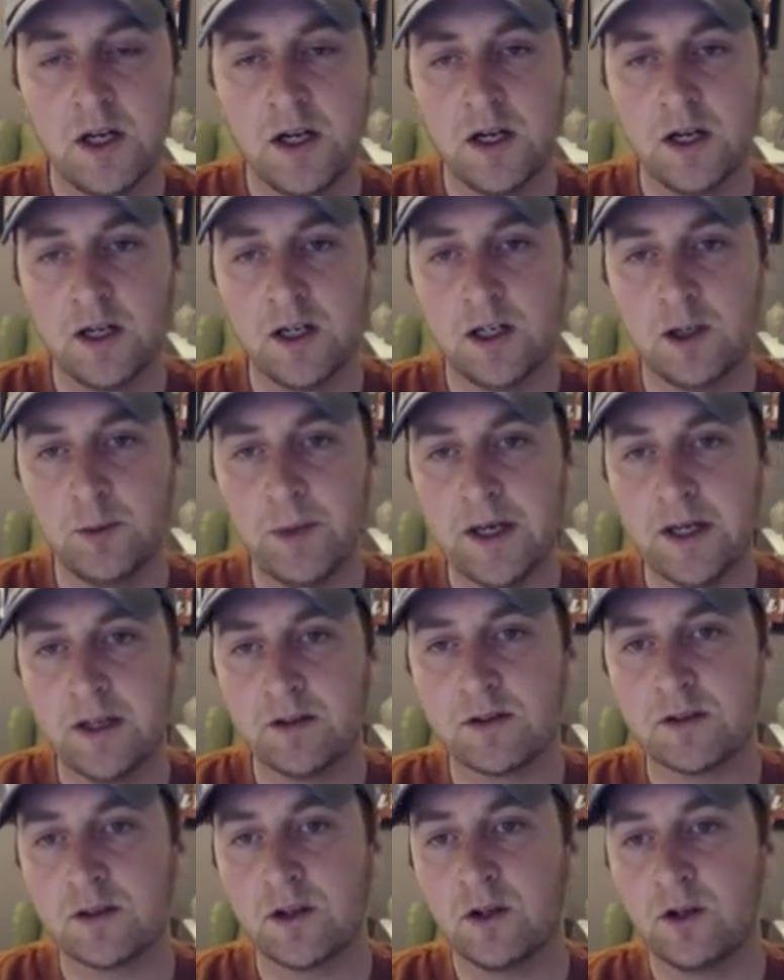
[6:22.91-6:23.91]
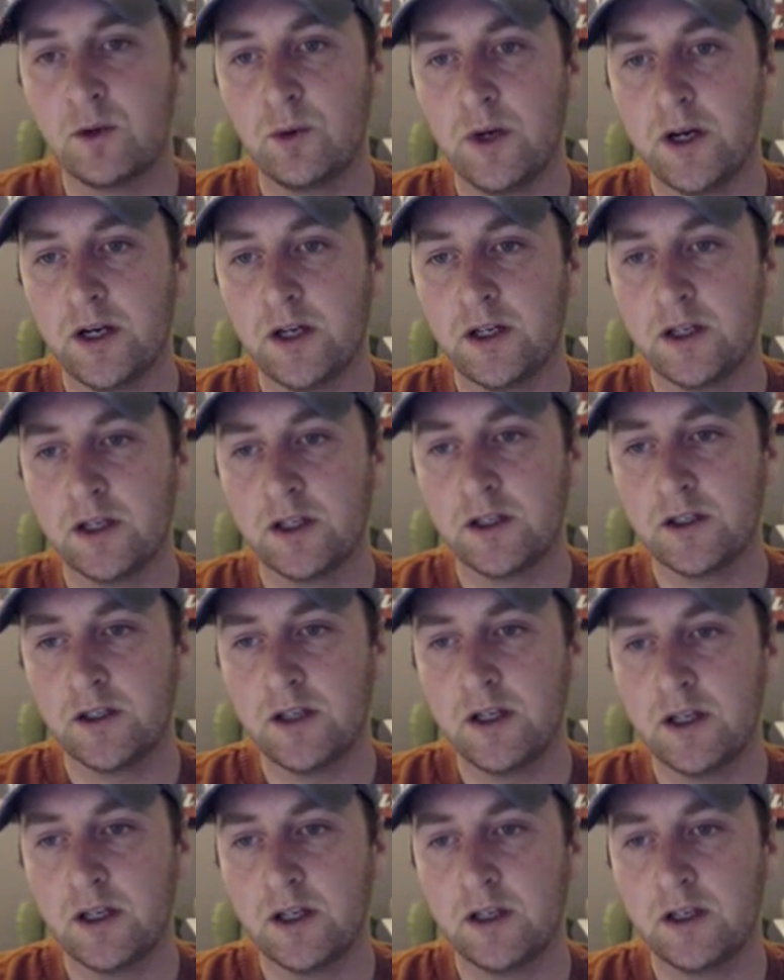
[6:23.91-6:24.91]
And so
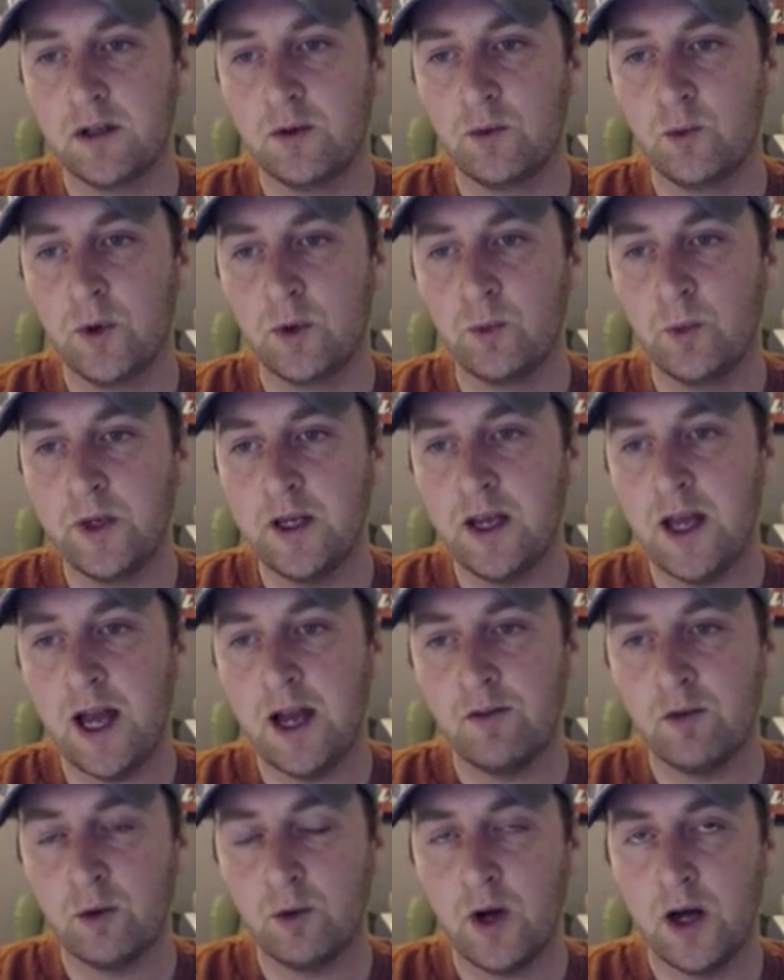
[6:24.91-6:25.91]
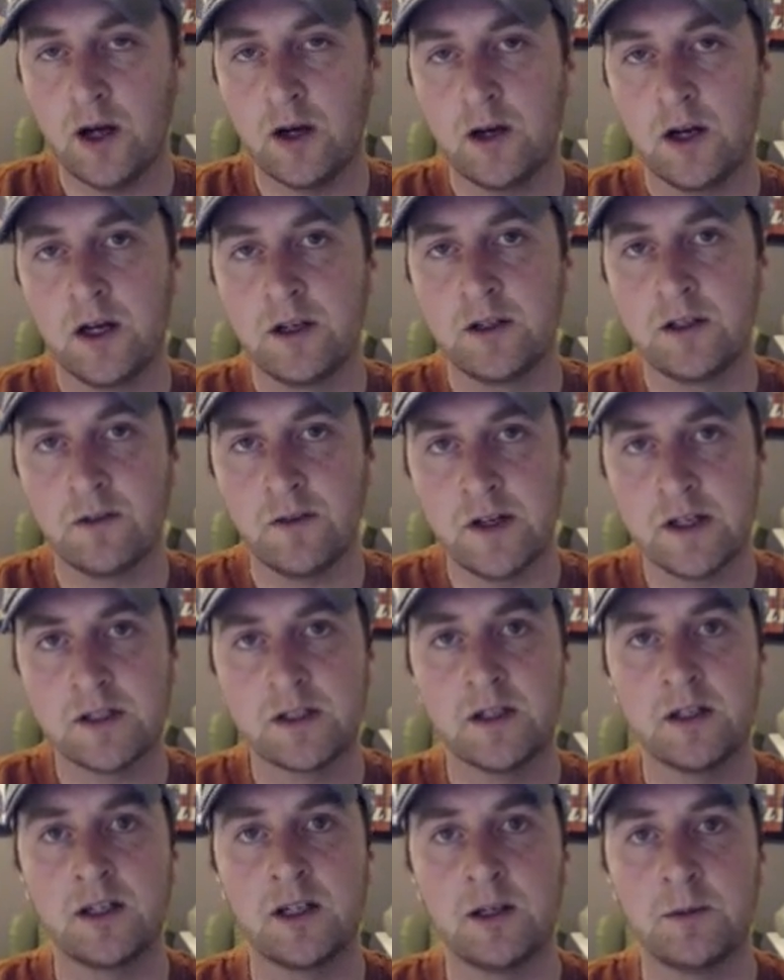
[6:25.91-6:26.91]
when we have a device
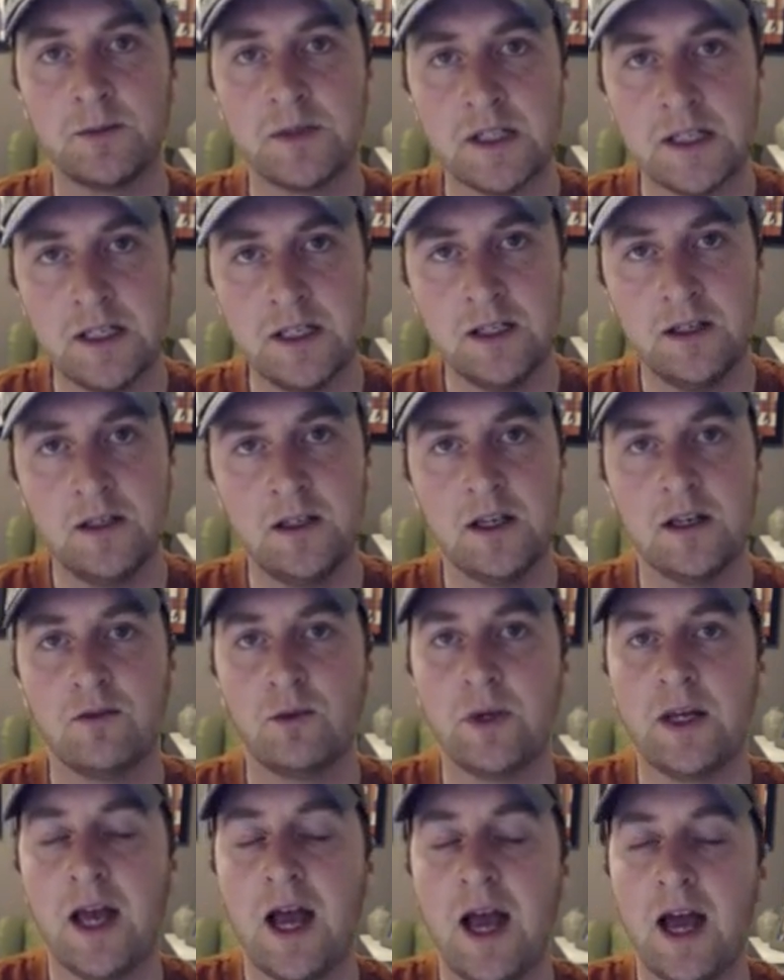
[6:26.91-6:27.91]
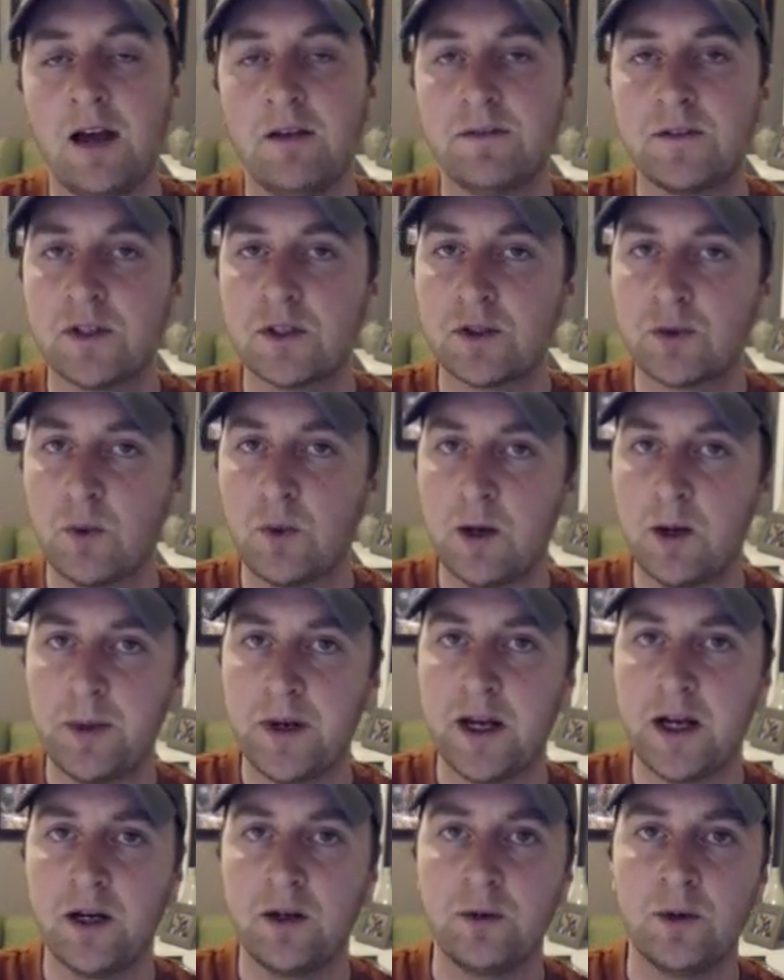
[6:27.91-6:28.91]
that comes in, if we have to swap
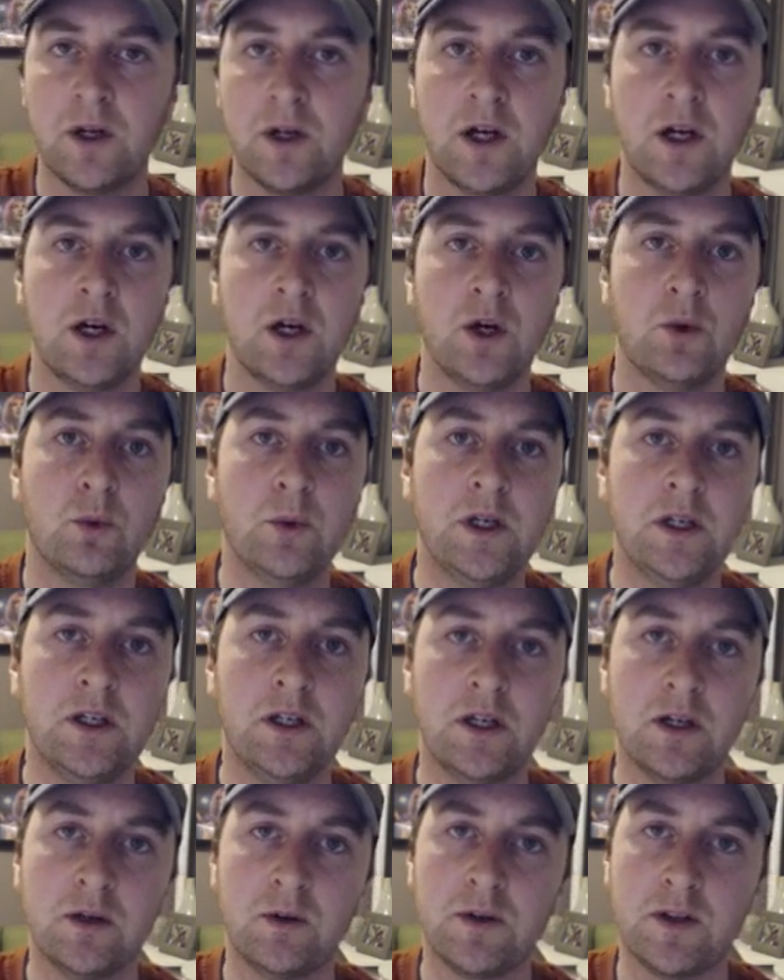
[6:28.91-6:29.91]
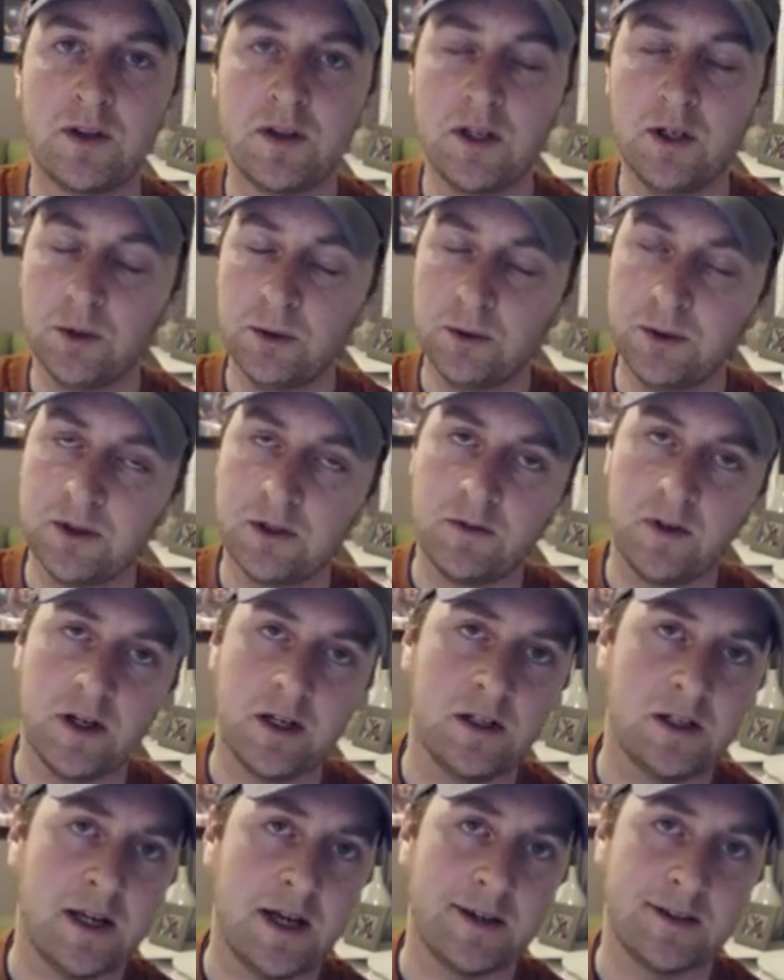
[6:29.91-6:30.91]
it out, we know that the old
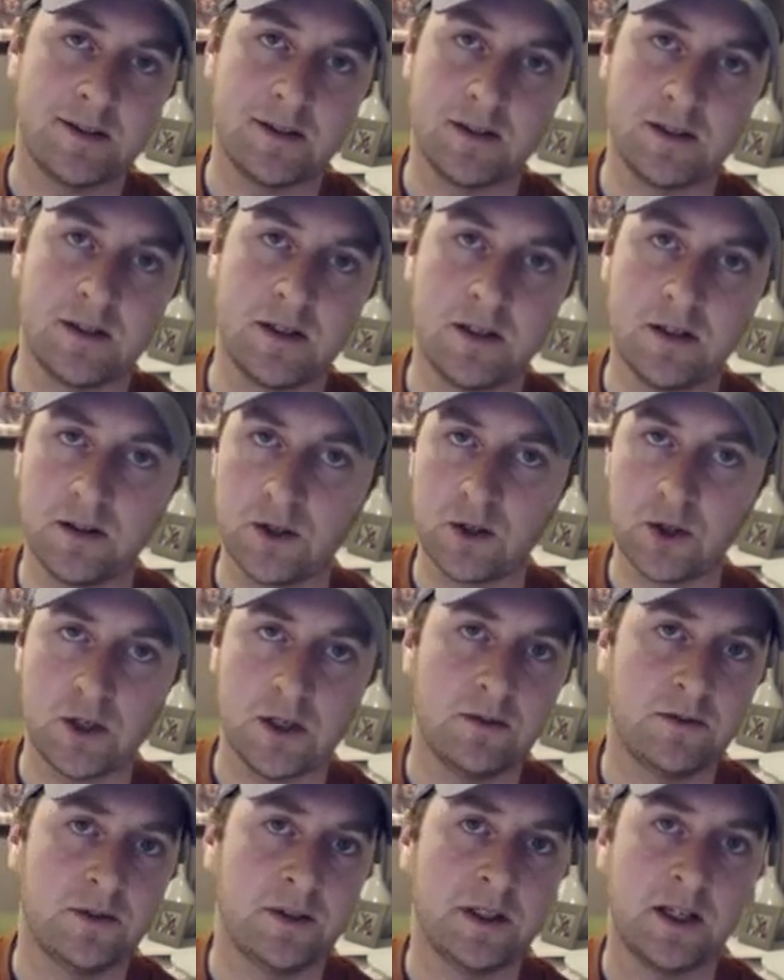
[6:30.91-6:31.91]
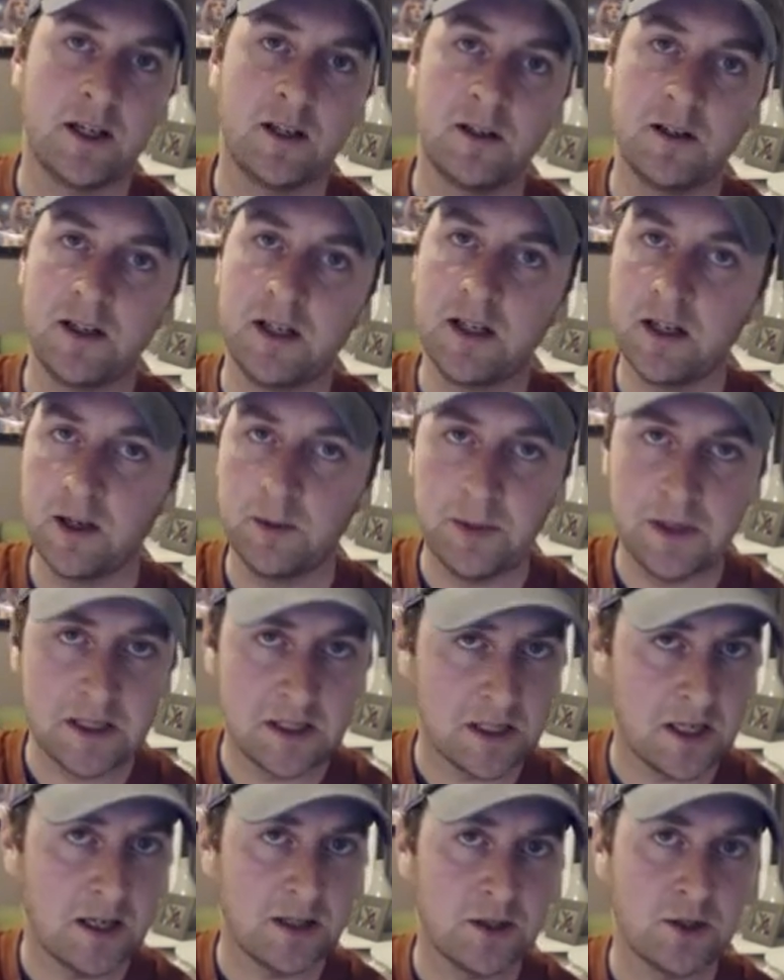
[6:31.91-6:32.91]
device has to sit on a shelf and cannot be
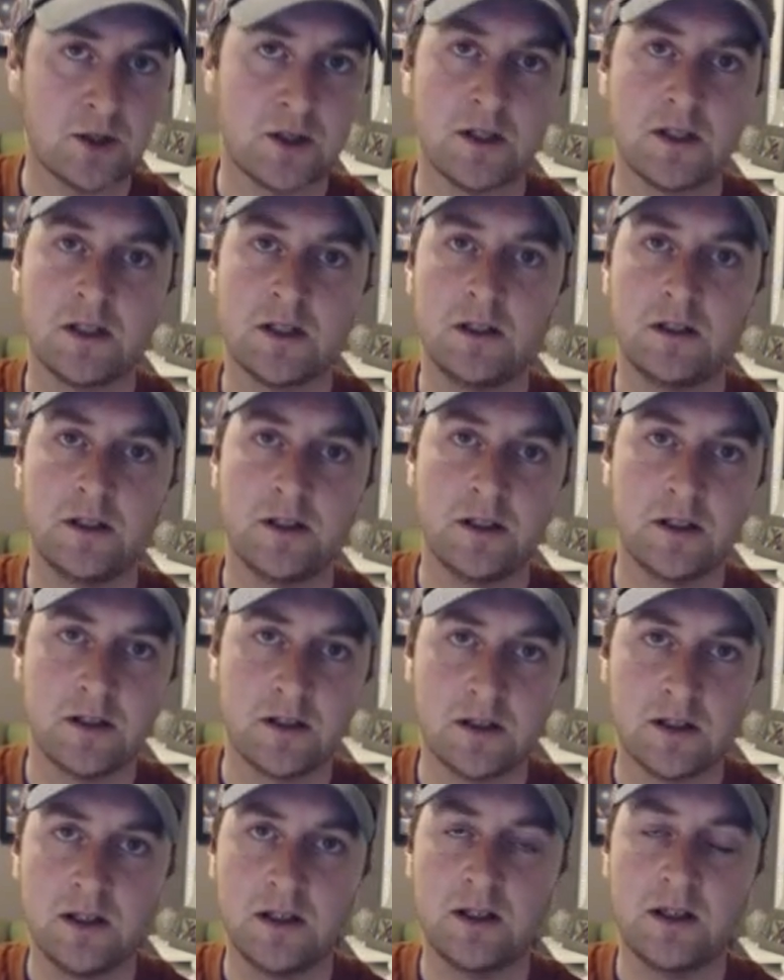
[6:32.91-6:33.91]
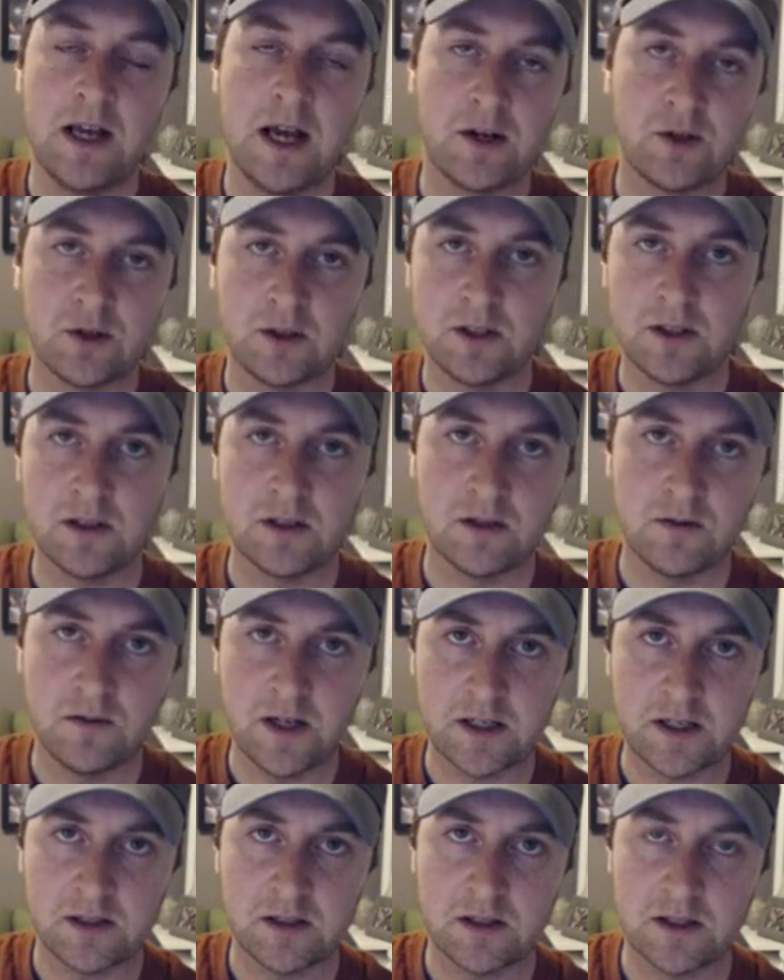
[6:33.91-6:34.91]
touched until it naturally
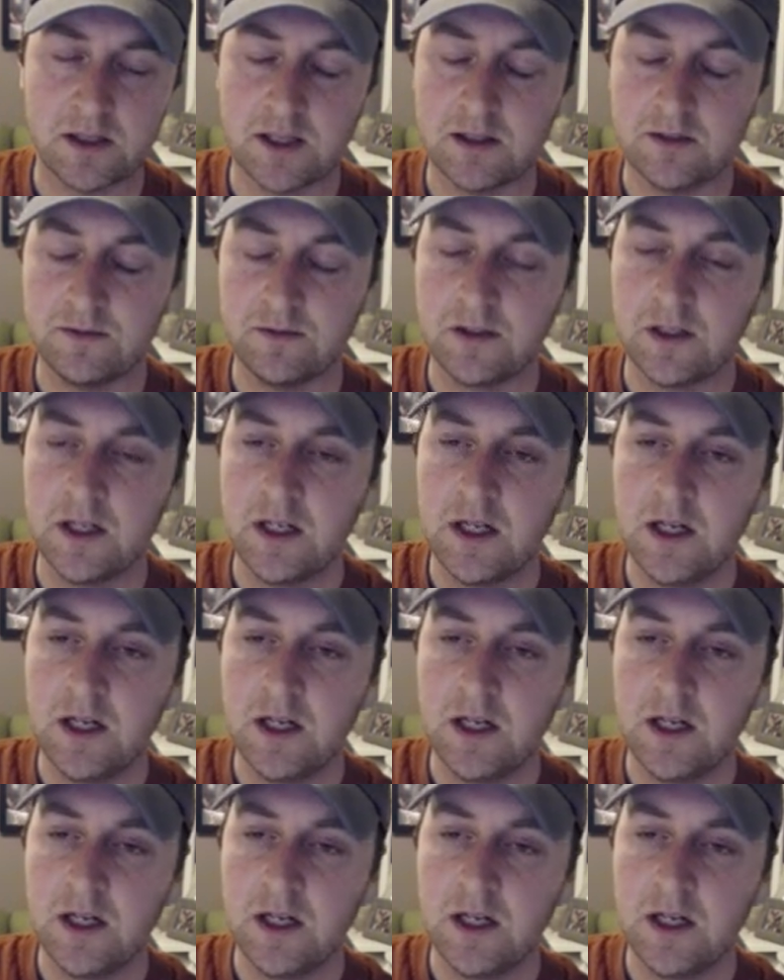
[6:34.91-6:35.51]
disinfects itself.